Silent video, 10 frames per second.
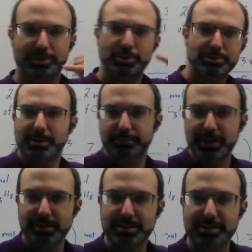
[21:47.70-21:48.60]
use up the
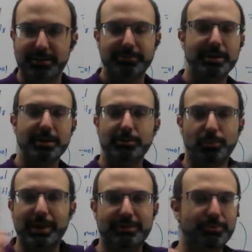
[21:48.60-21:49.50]
other stuff.
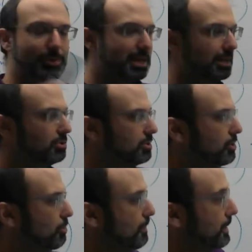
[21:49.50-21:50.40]
Whatever we need to
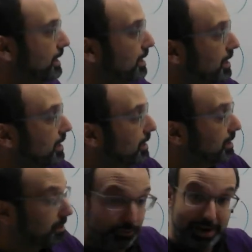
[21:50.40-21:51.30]
do.
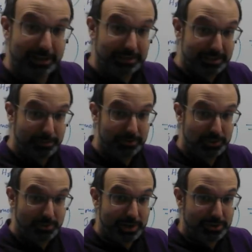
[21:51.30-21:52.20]
The final step of this
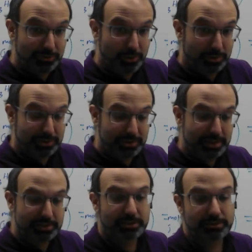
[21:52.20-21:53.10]
question, of course,
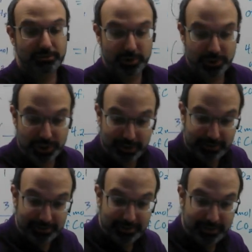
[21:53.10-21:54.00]
is a conversion.
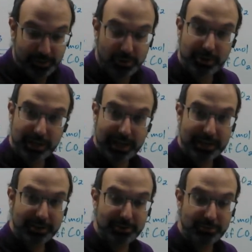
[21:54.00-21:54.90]
In order to get a
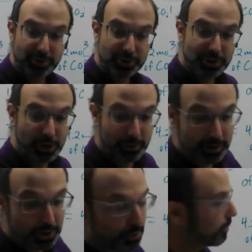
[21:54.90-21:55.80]
conversion going,
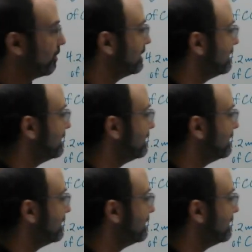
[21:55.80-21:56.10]
we're going to